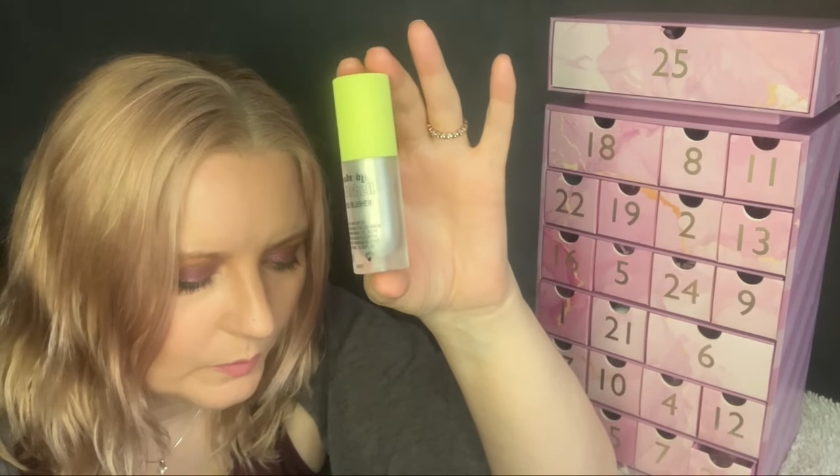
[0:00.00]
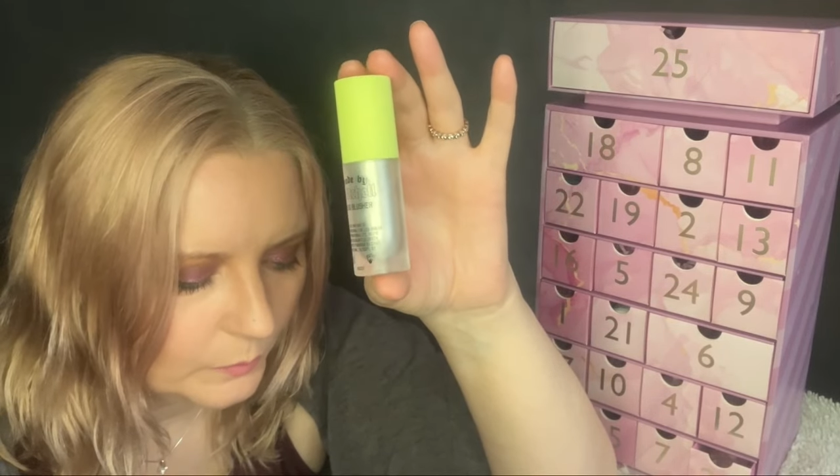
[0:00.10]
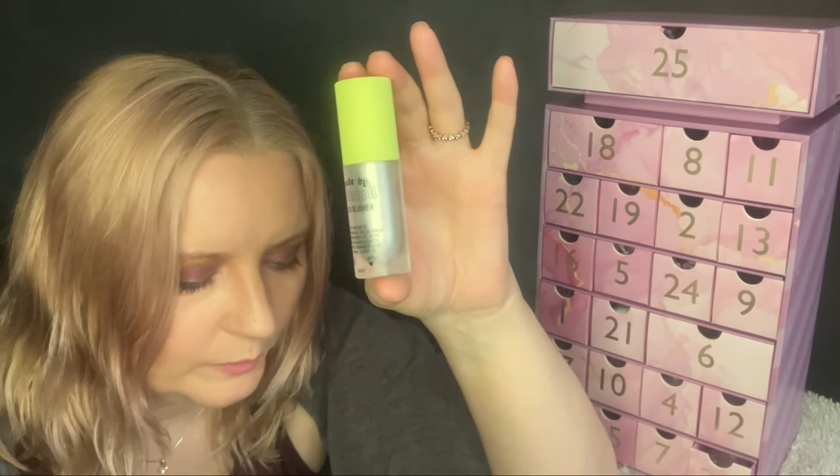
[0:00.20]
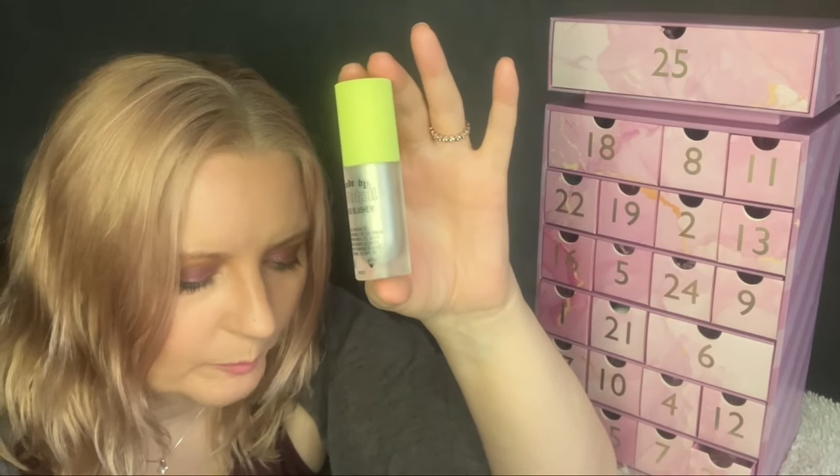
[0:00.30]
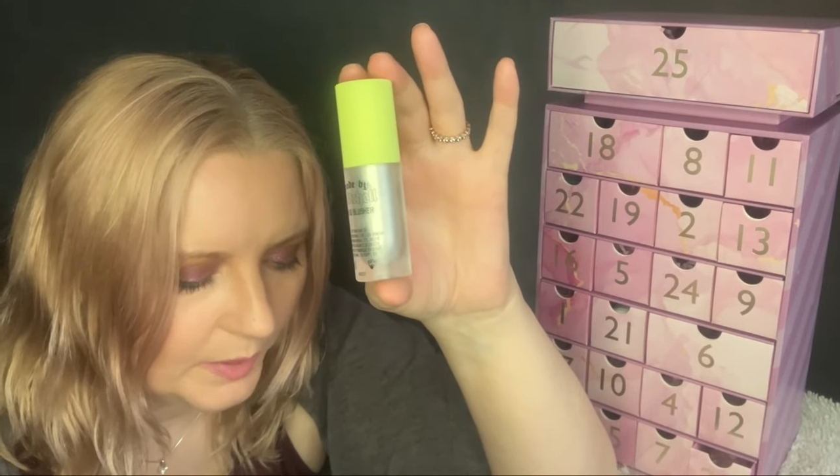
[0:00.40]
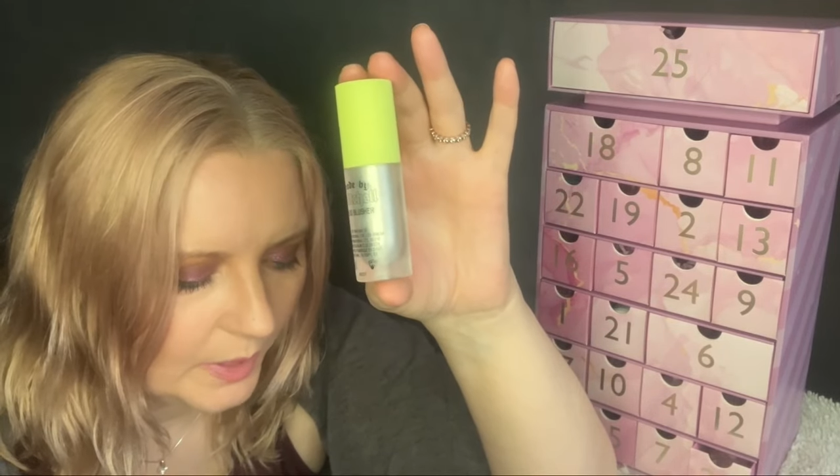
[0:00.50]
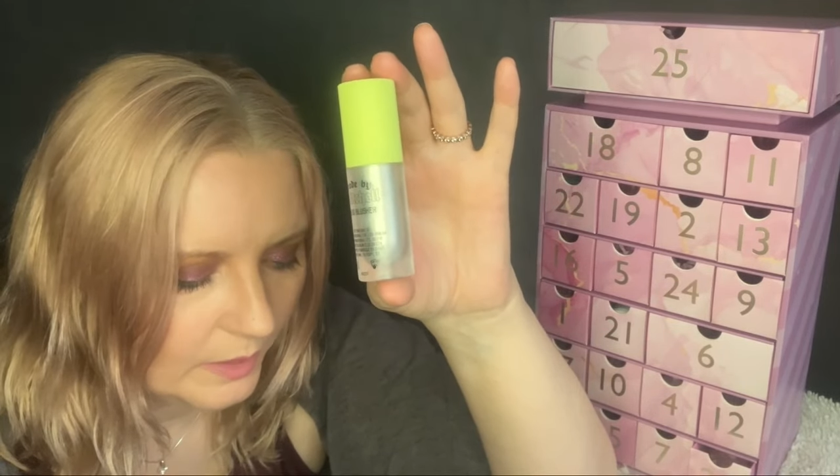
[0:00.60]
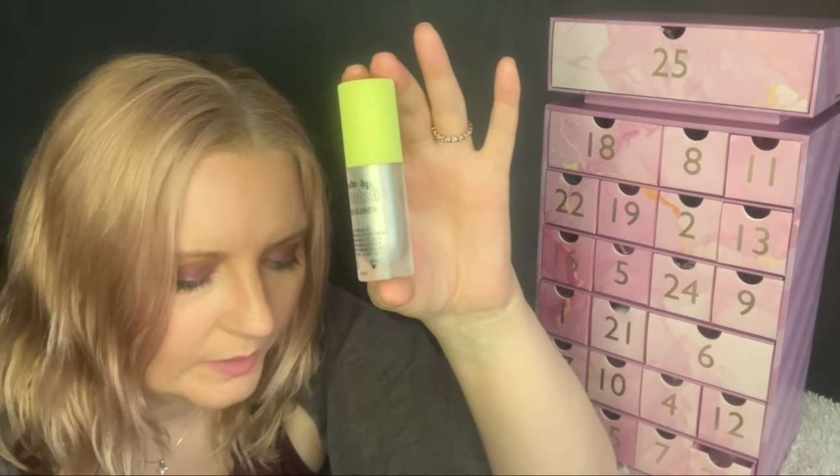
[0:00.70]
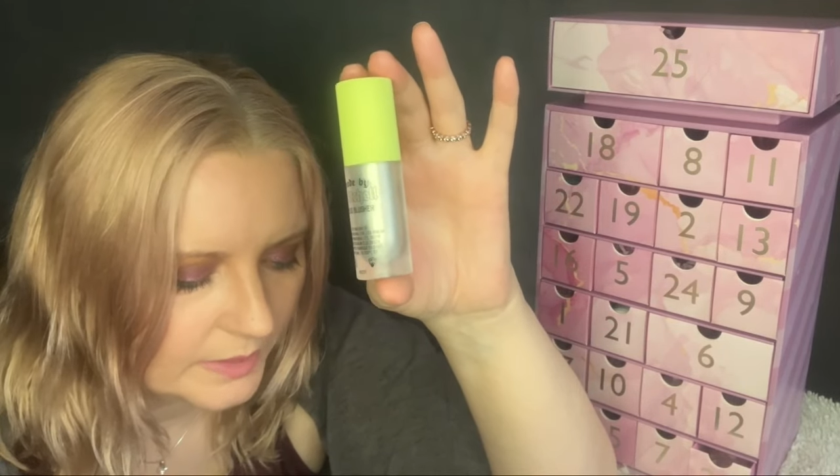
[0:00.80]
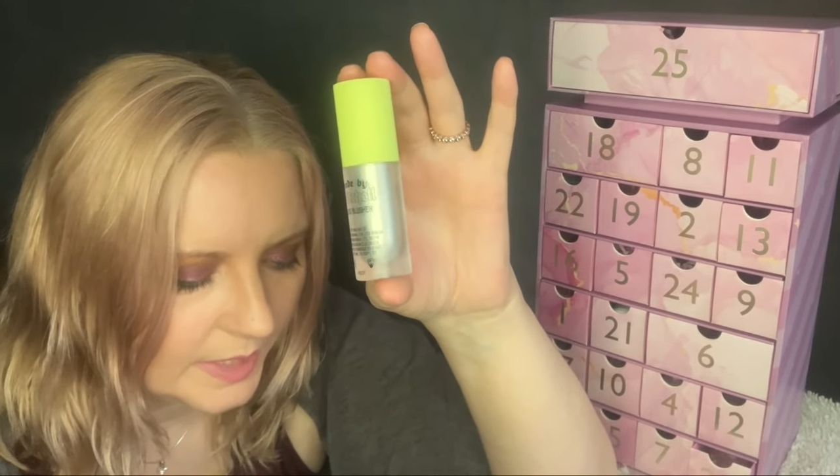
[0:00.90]
with
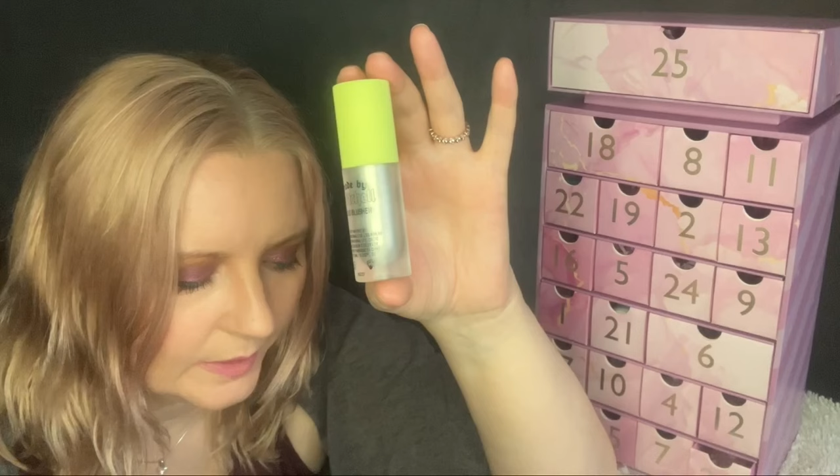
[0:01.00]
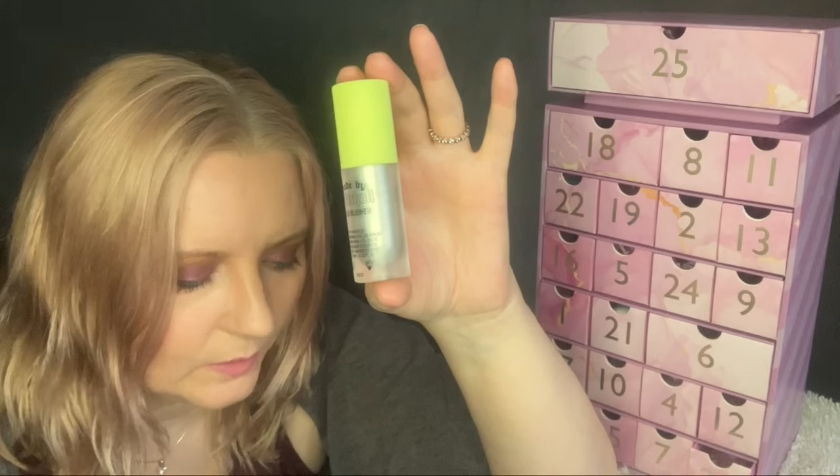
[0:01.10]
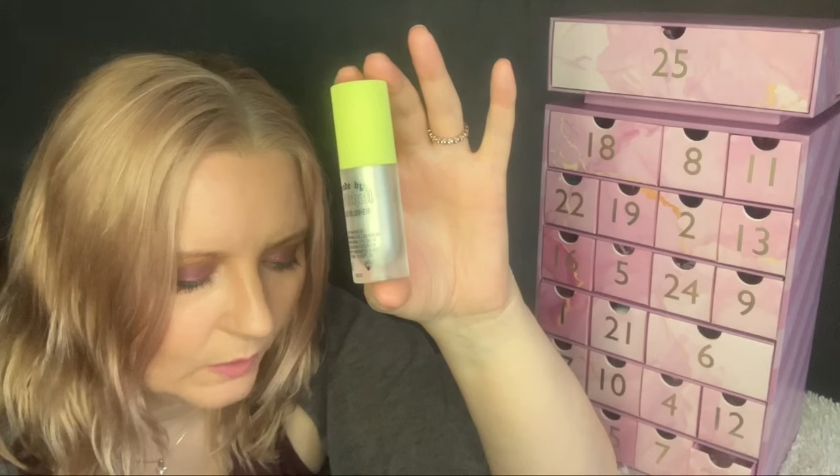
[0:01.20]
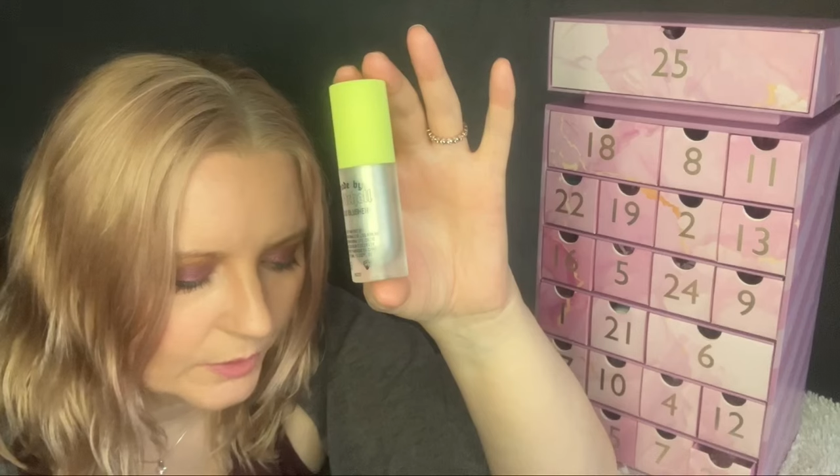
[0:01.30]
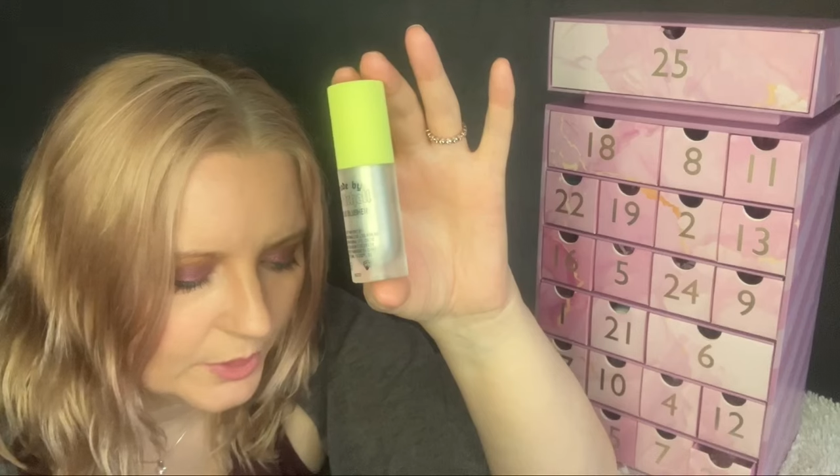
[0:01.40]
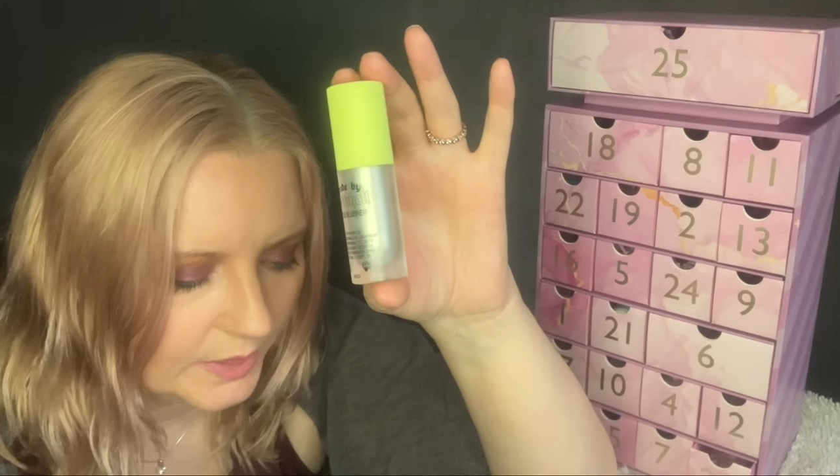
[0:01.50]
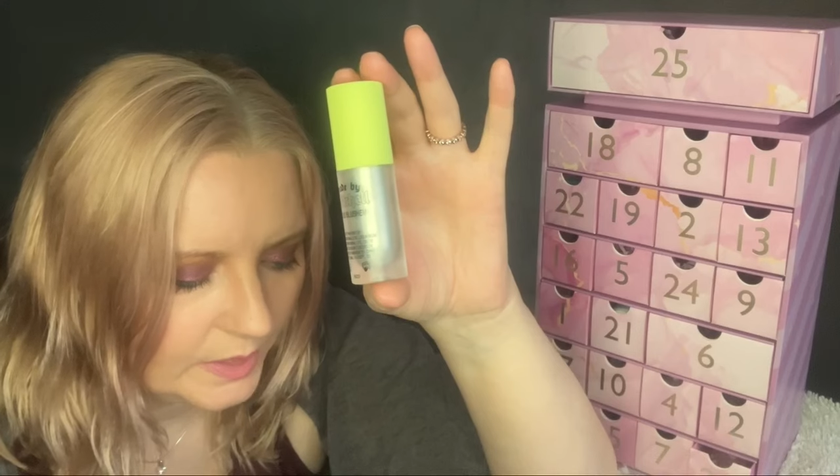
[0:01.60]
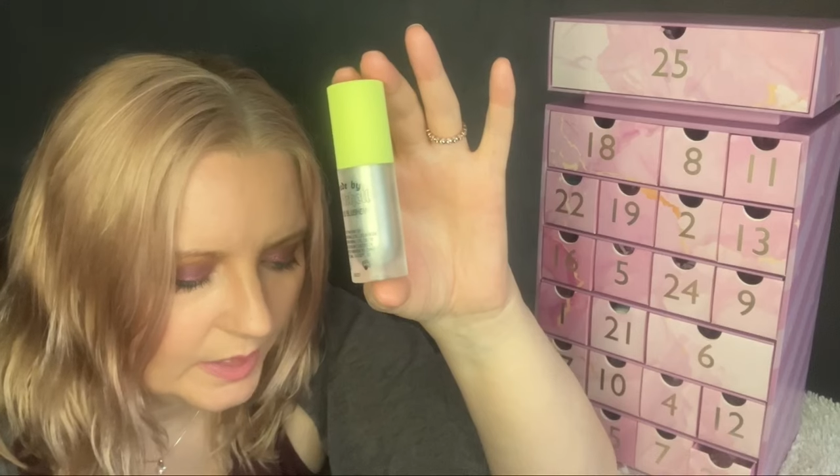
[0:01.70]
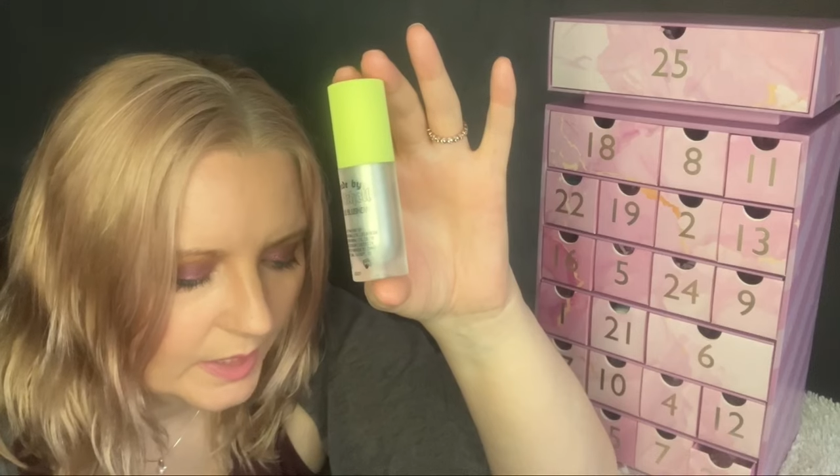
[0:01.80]
blurring technology